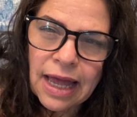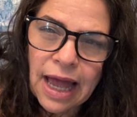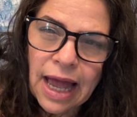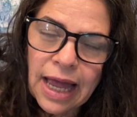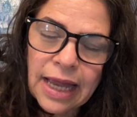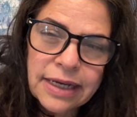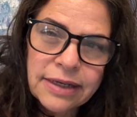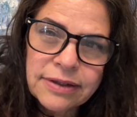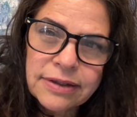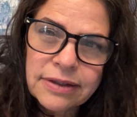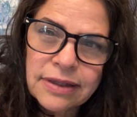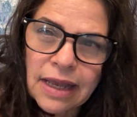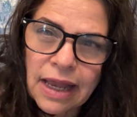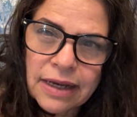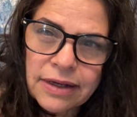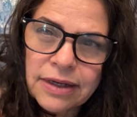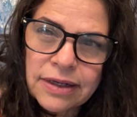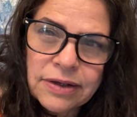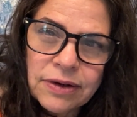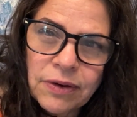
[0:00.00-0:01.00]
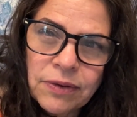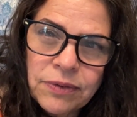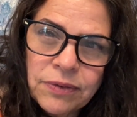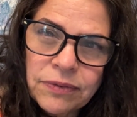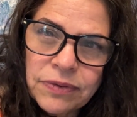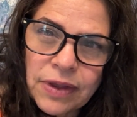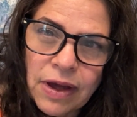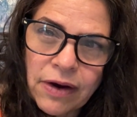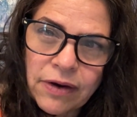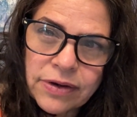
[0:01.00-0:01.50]
I didn't know
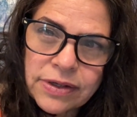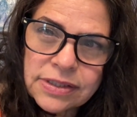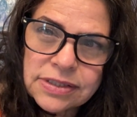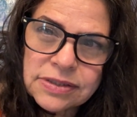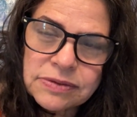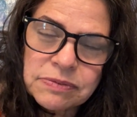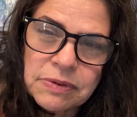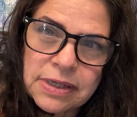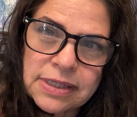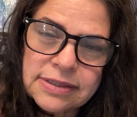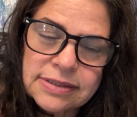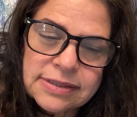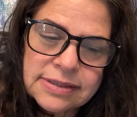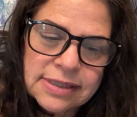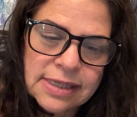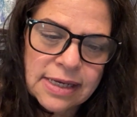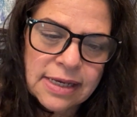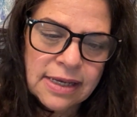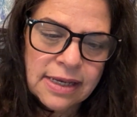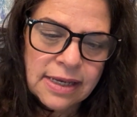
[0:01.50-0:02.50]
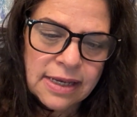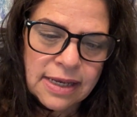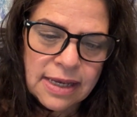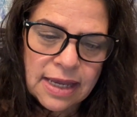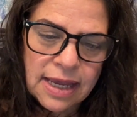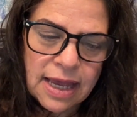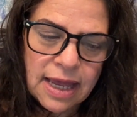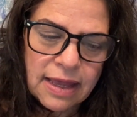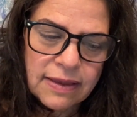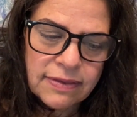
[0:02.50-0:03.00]
who the artist was.
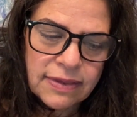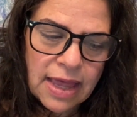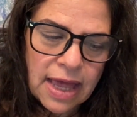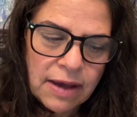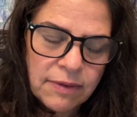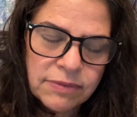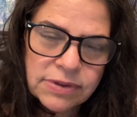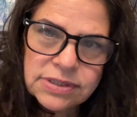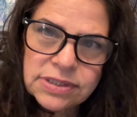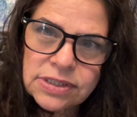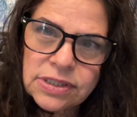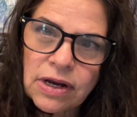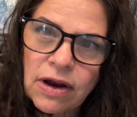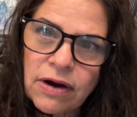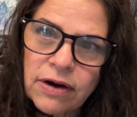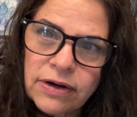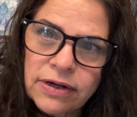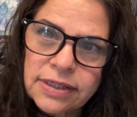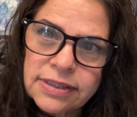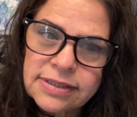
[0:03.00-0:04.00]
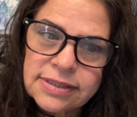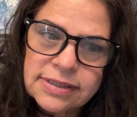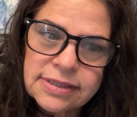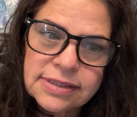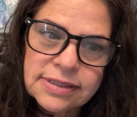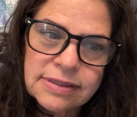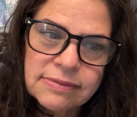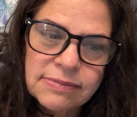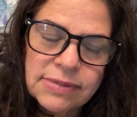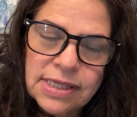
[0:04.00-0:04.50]
And that was an artist
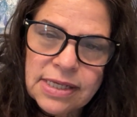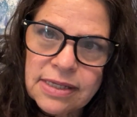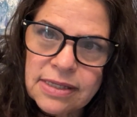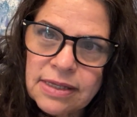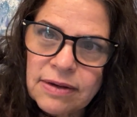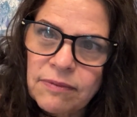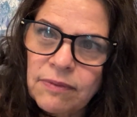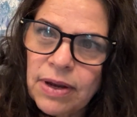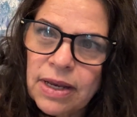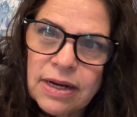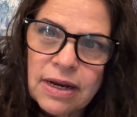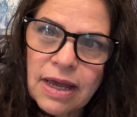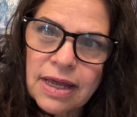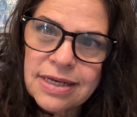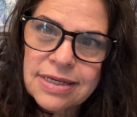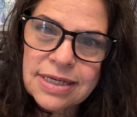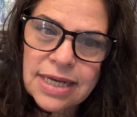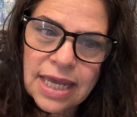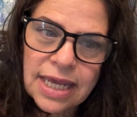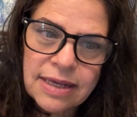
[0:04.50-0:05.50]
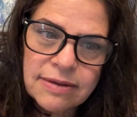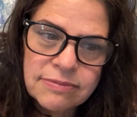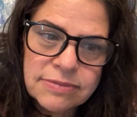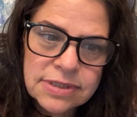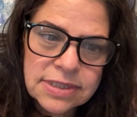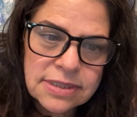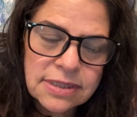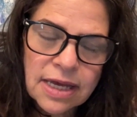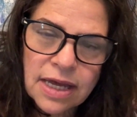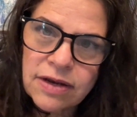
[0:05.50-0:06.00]
to me that went
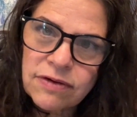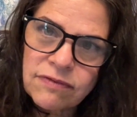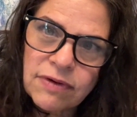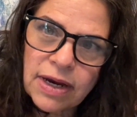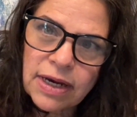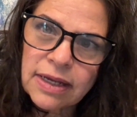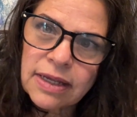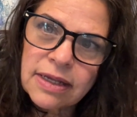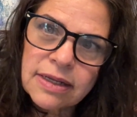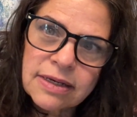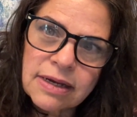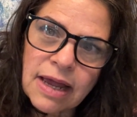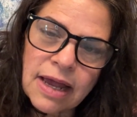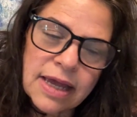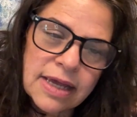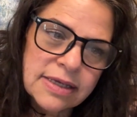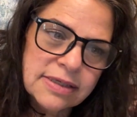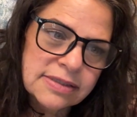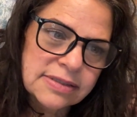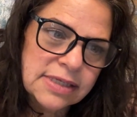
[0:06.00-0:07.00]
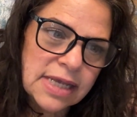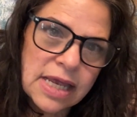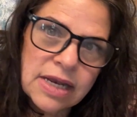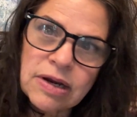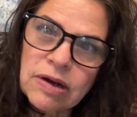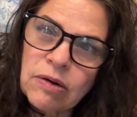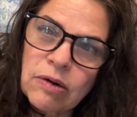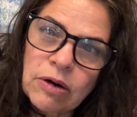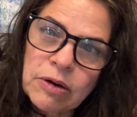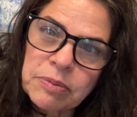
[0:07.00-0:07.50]
unnamed, unrecognized, and
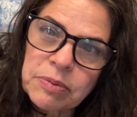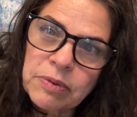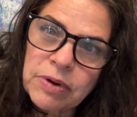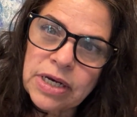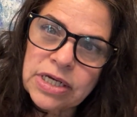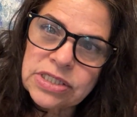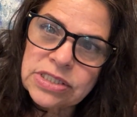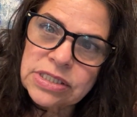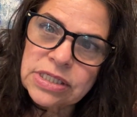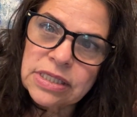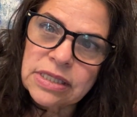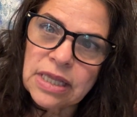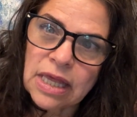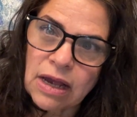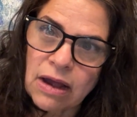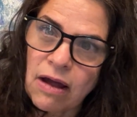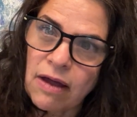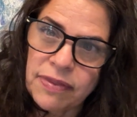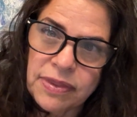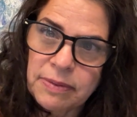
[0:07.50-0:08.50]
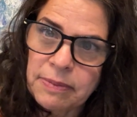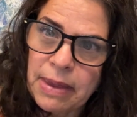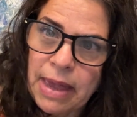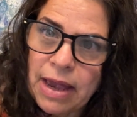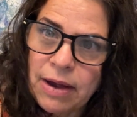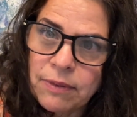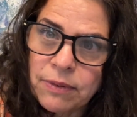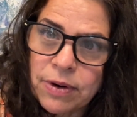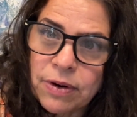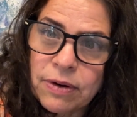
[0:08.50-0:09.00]
a corporation that got the
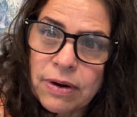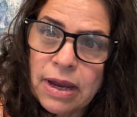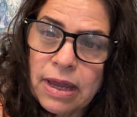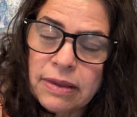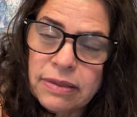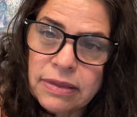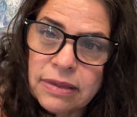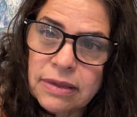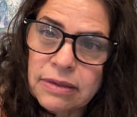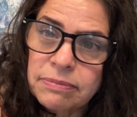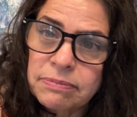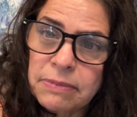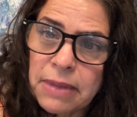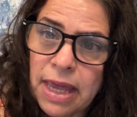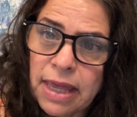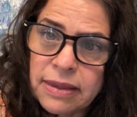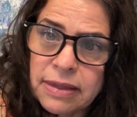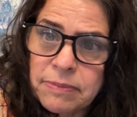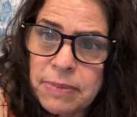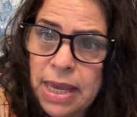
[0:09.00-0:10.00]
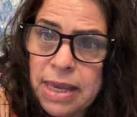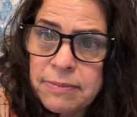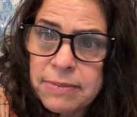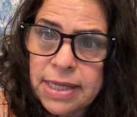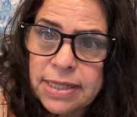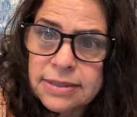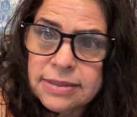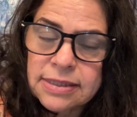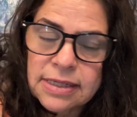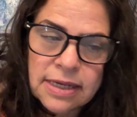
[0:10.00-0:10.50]
power and the
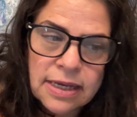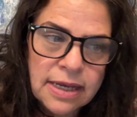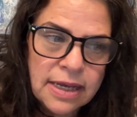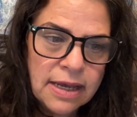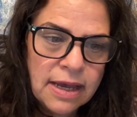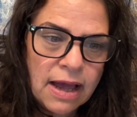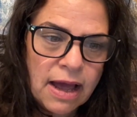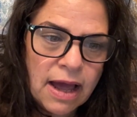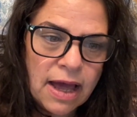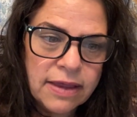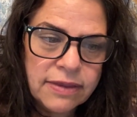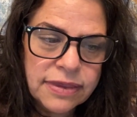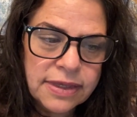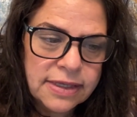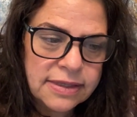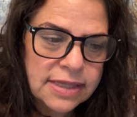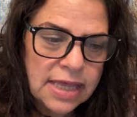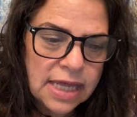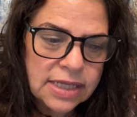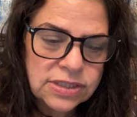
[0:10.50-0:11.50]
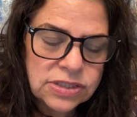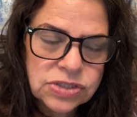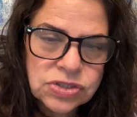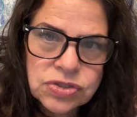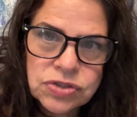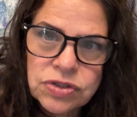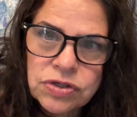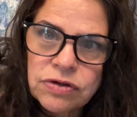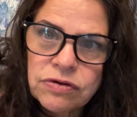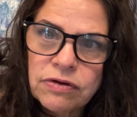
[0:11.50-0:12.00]
payment. I think that's
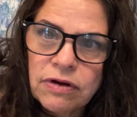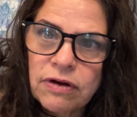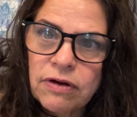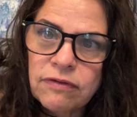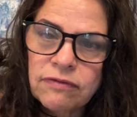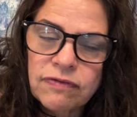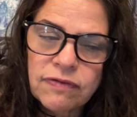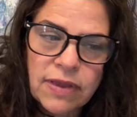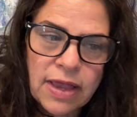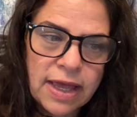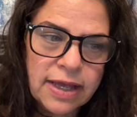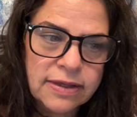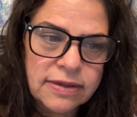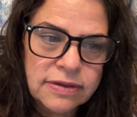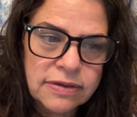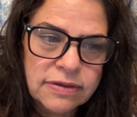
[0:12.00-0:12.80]
true of like,